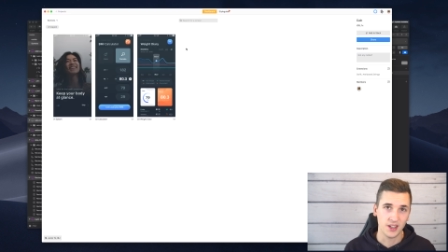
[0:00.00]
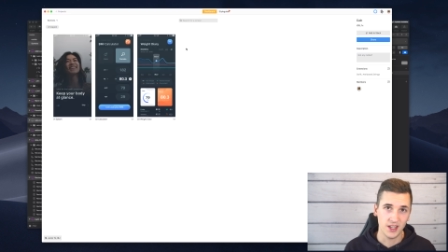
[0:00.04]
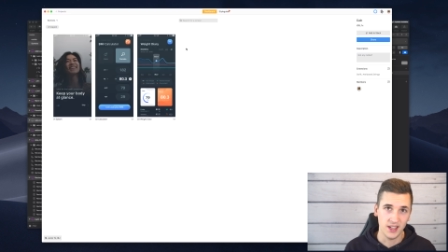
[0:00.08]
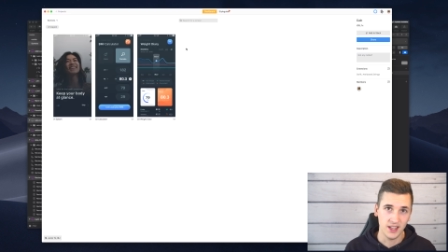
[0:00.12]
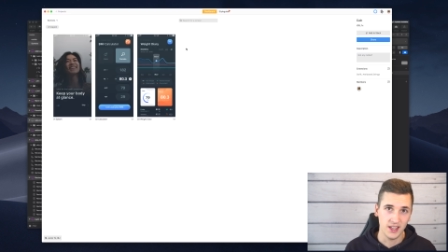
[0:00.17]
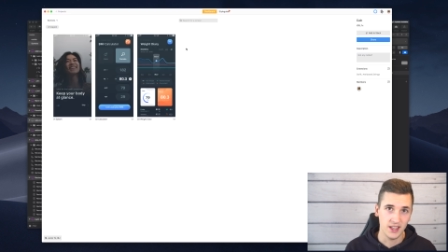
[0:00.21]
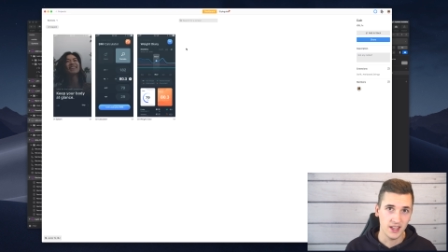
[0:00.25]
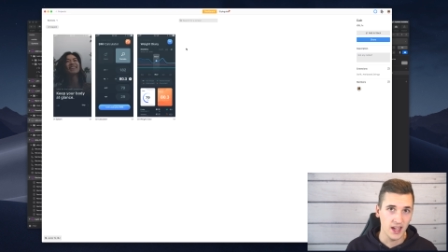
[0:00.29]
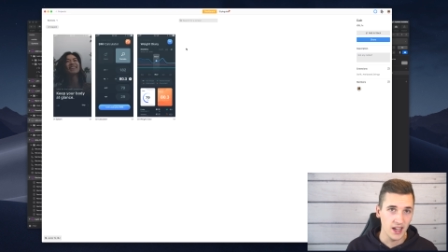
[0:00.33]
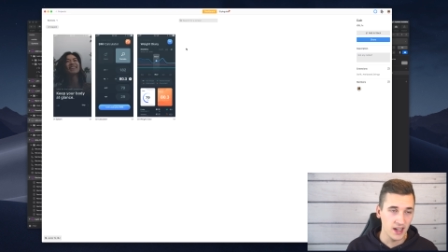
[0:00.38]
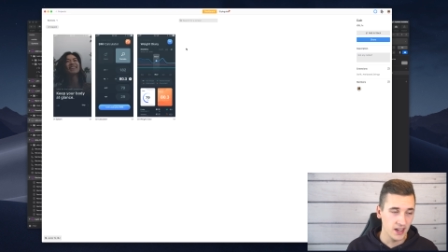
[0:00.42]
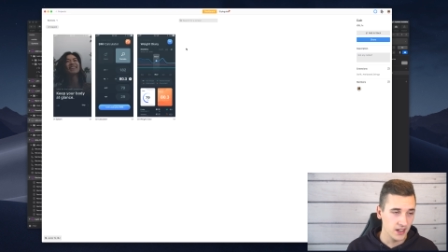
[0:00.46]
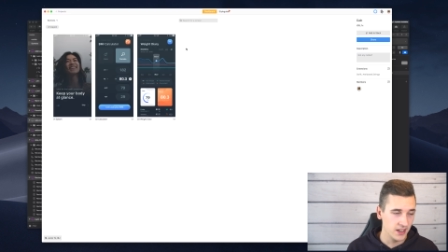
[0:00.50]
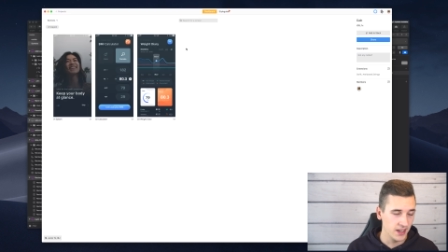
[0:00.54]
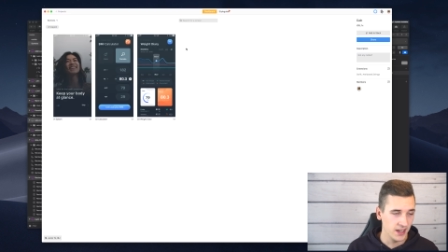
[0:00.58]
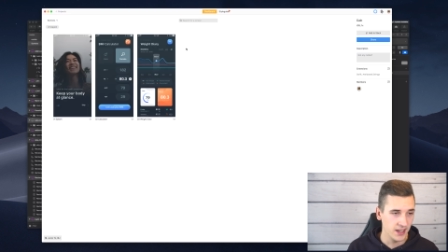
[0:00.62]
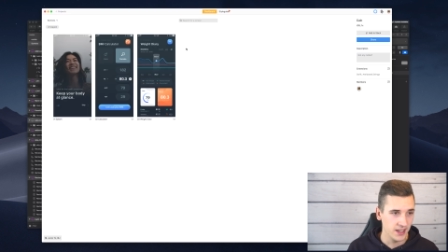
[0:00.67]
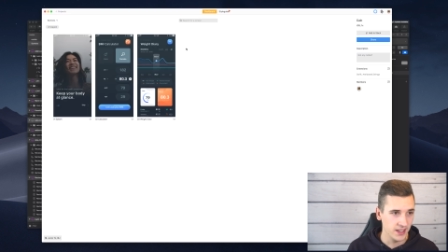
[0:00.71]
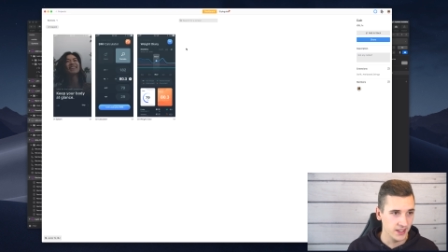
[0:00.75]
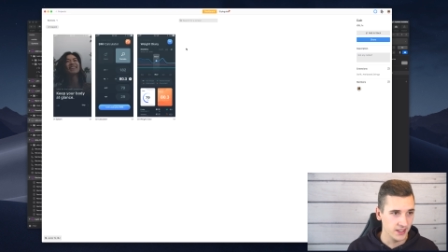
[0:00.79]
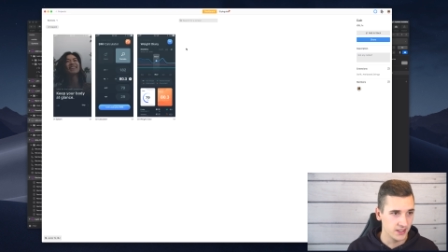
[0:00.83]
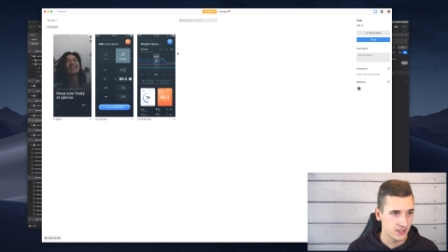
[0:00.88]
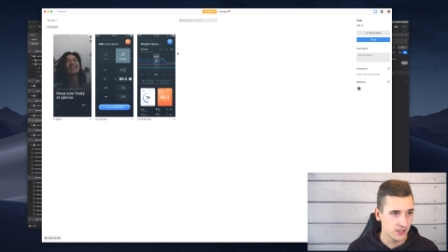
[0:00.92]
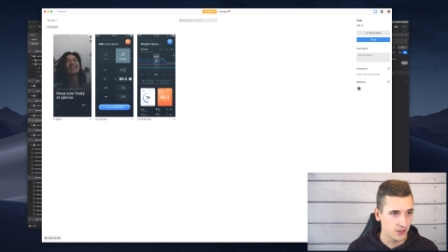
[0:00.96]
a,
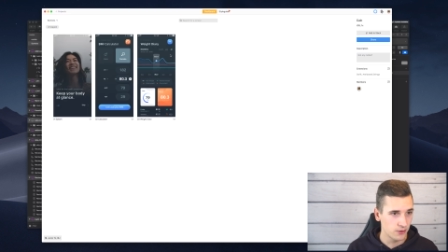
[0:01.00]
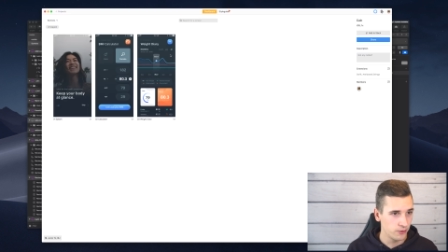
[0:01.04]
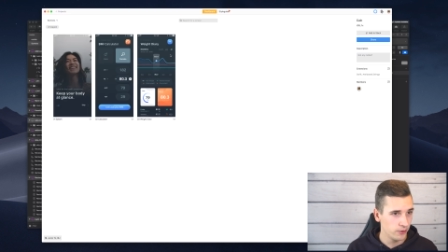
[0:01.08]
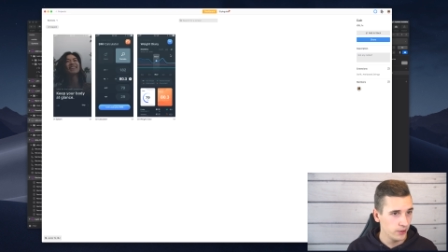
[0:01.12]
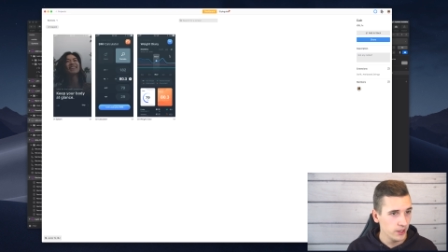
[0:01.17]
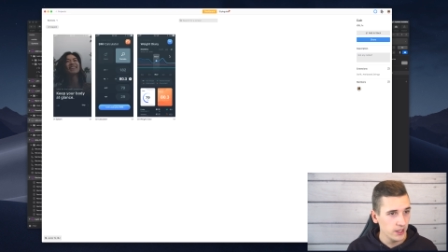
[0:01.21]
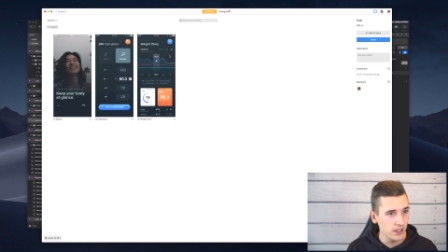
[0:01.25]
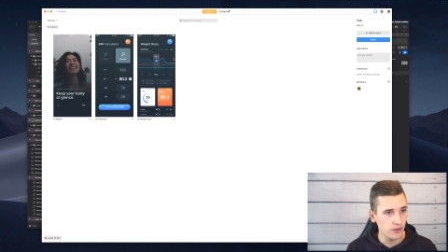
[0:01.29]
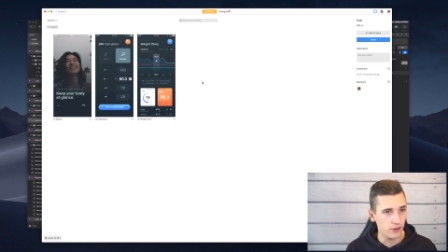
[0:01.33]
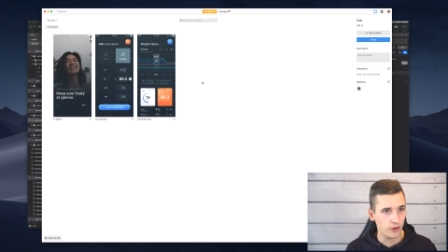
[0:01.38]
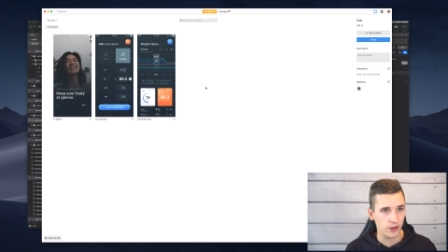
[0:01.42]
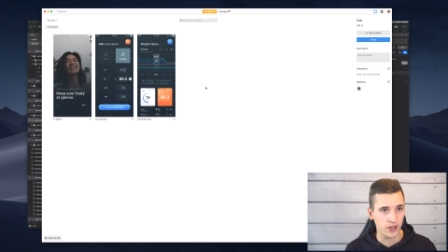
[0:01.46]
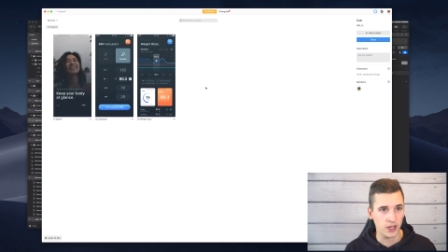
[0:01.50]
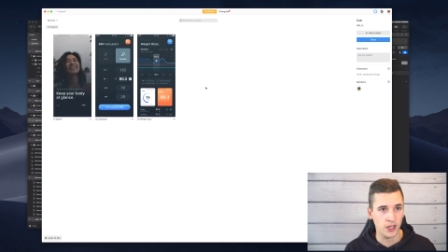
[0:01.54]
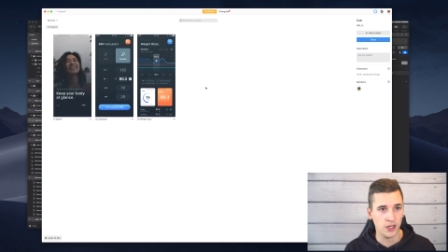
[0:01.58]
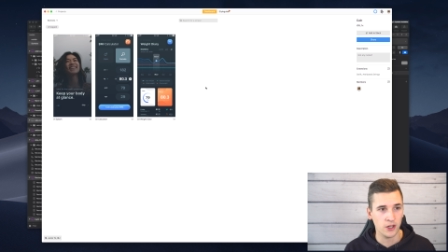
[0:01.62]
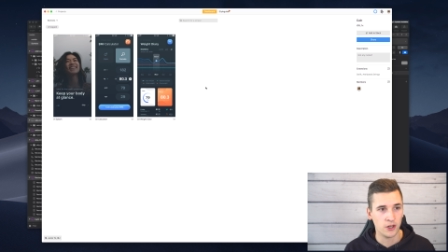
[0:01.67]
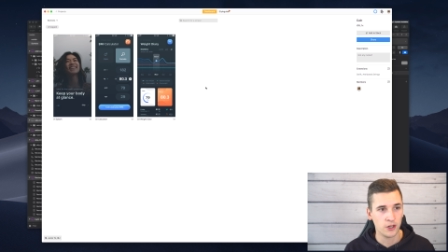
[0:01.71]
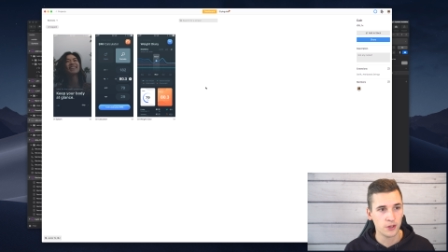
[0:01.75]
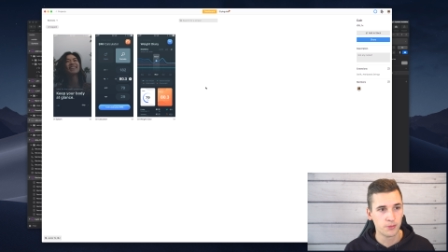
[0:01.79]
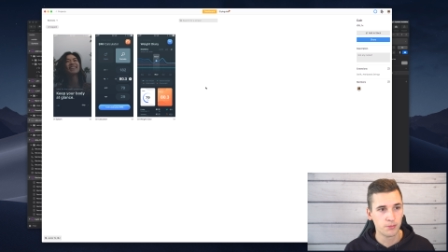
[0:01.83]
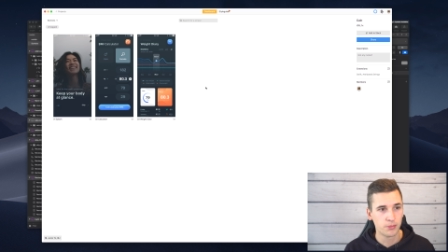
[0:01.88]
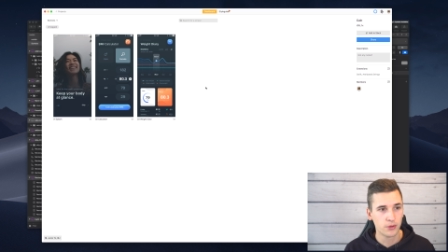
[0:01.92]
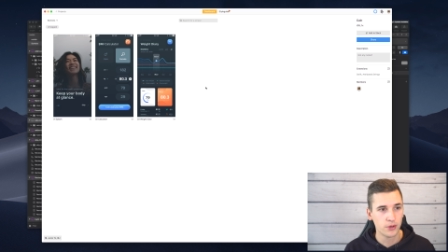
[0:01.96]
a screen or an
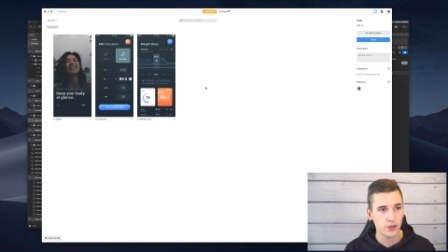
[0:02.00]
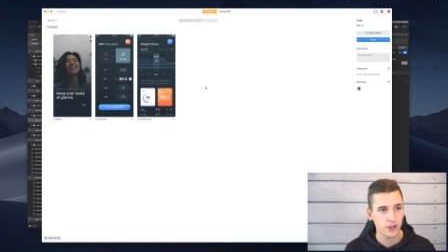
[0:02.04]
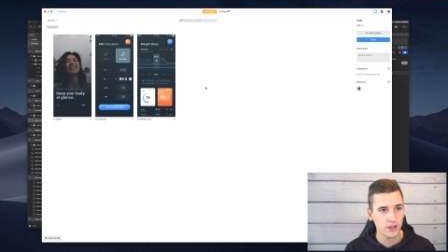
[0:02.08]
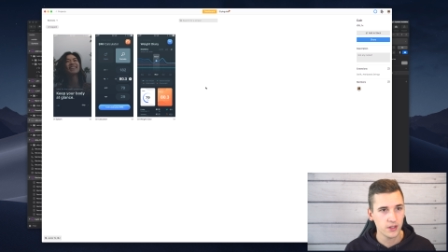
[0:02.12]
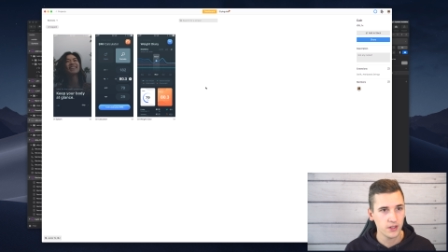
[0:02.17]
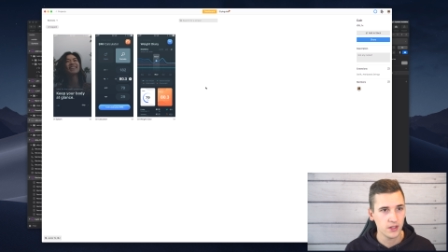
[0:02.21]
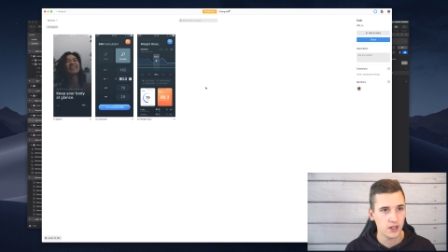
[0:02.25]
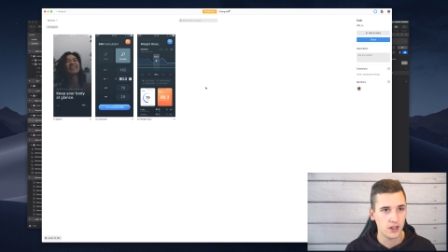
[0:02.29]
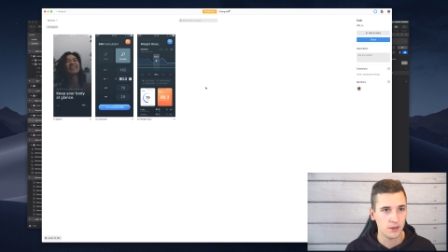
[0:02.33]
artboard,